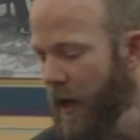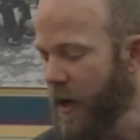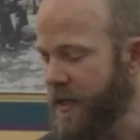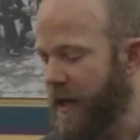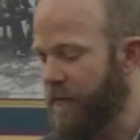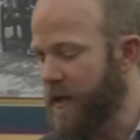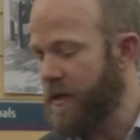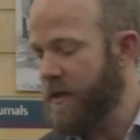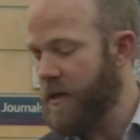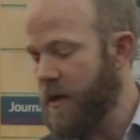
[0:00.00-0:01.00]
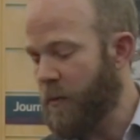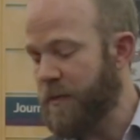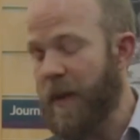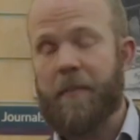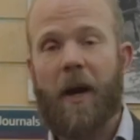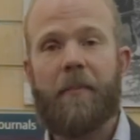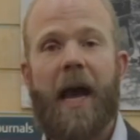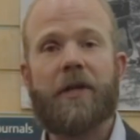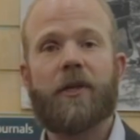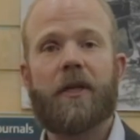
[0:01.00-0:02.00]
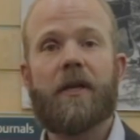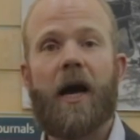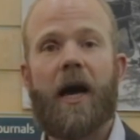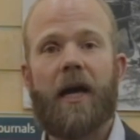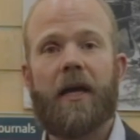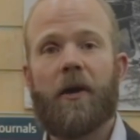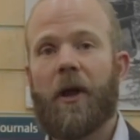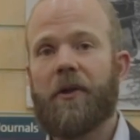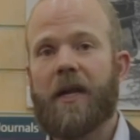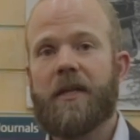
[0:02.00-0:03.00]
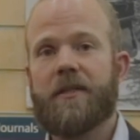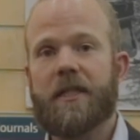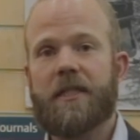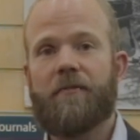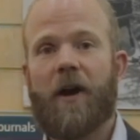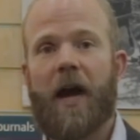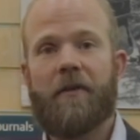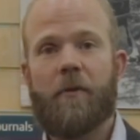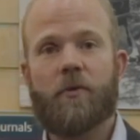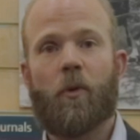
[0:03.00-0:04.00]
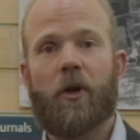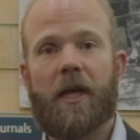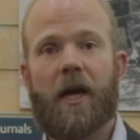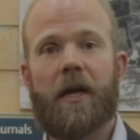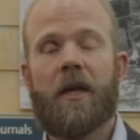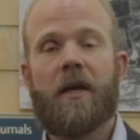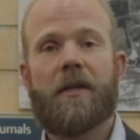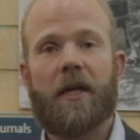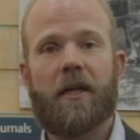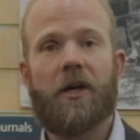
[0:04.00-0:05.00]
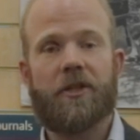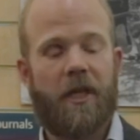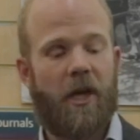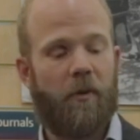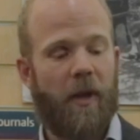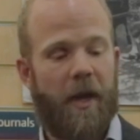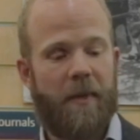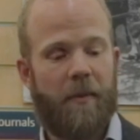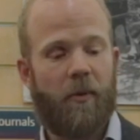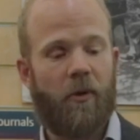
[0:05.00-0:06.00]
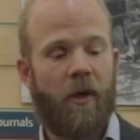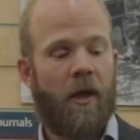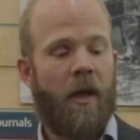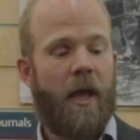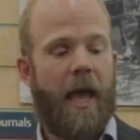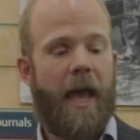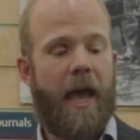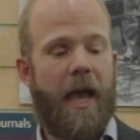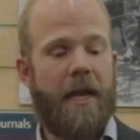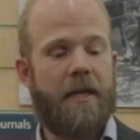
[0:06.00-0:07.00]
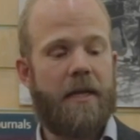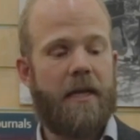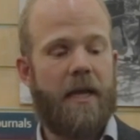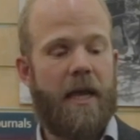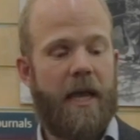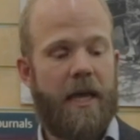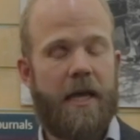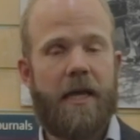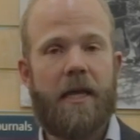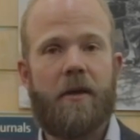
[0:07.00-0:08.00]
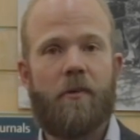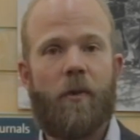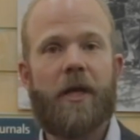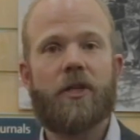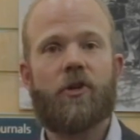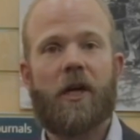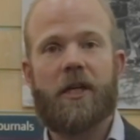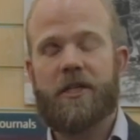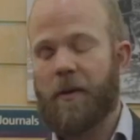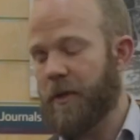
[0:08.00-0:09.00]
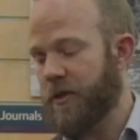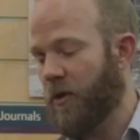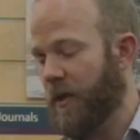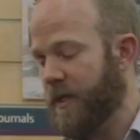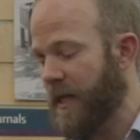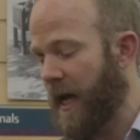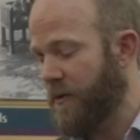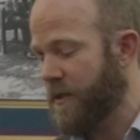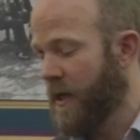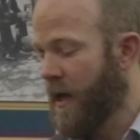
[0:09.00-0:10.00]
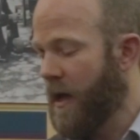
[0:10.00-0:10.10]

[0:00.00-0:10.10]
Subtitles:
was made by Patrick Nye around 1965. He was working on technology to help blind people, and he reconstructed some of these early sounds